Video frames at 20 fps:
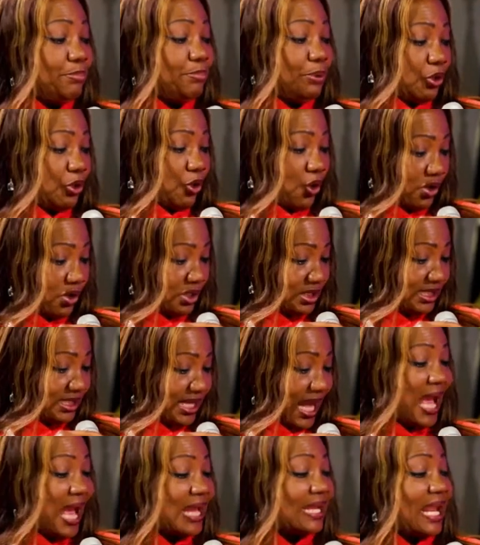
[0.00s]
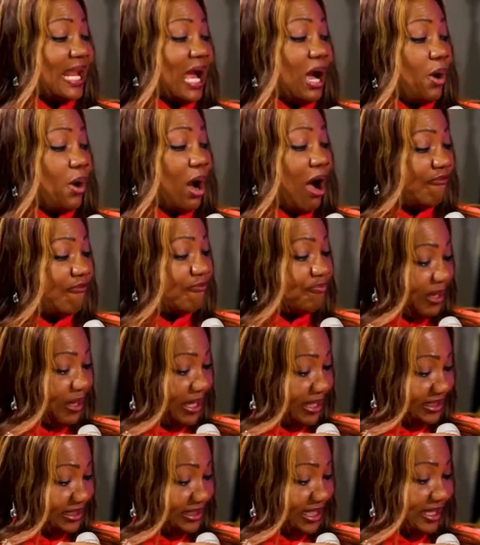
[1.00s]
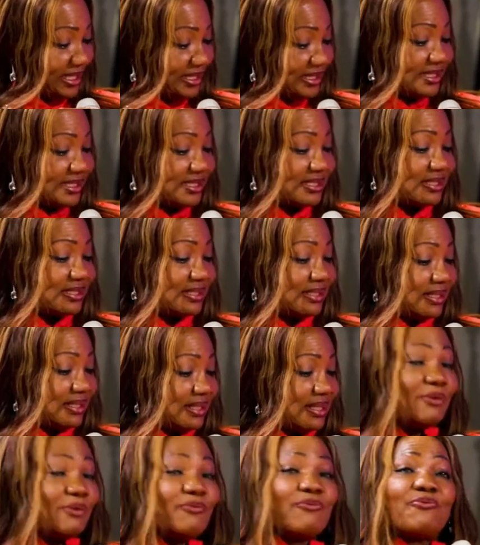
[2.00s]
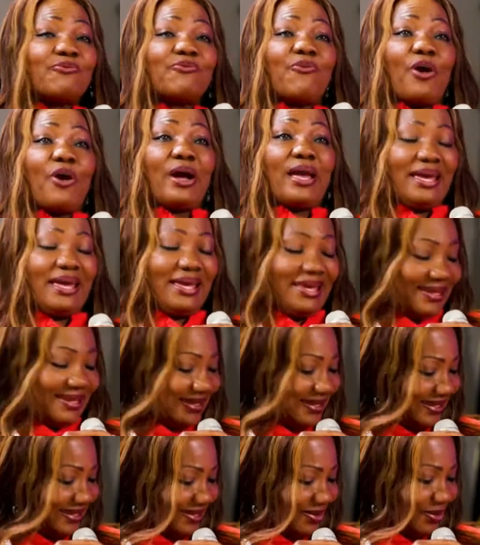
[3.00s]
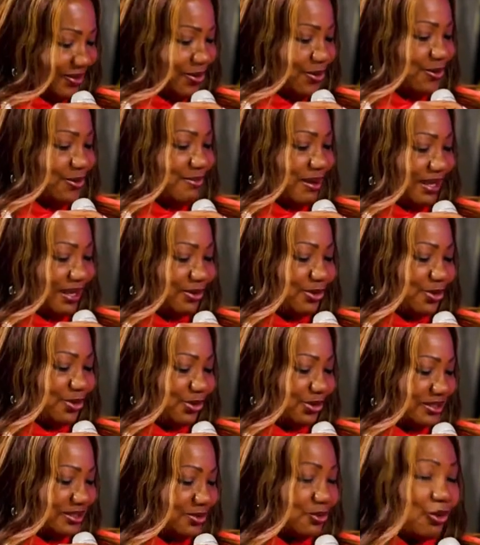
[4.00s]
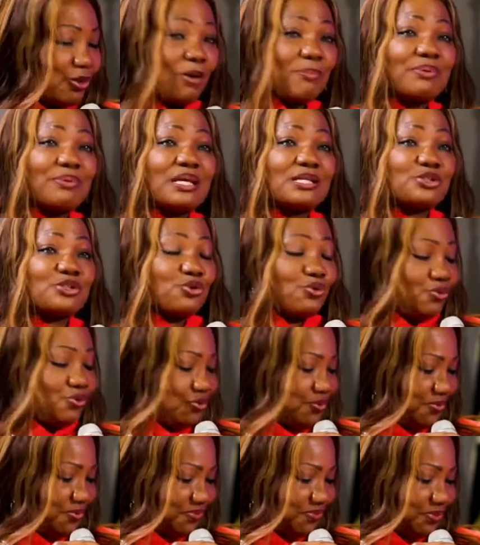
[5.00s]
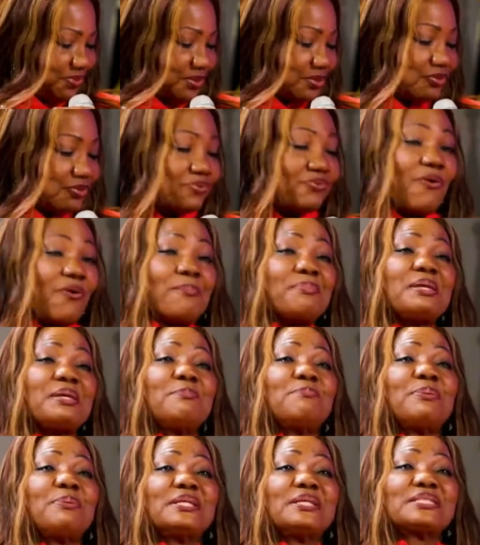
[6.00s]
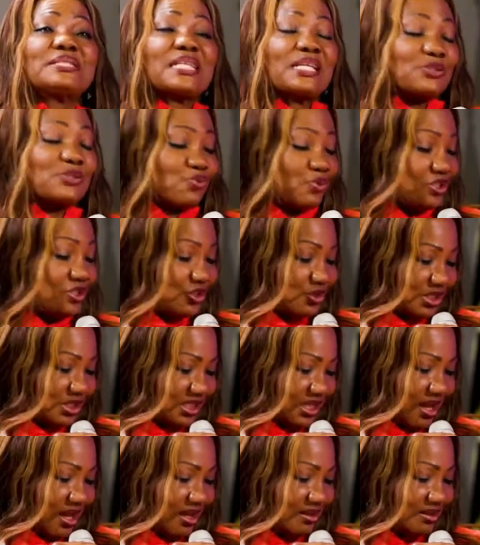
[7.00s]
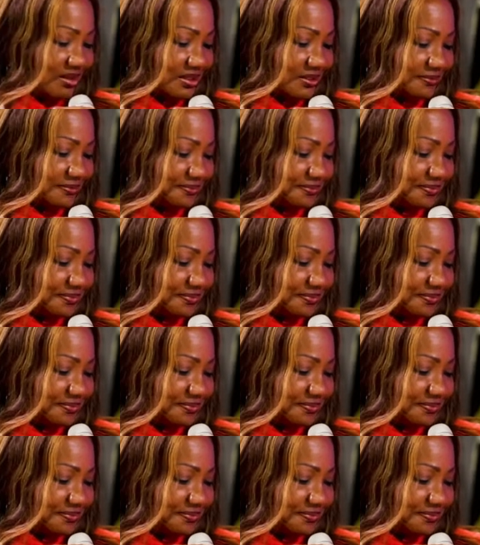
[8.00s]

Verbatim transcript: because I now have patience for her. Oh my God, God bless you for being patient with your child.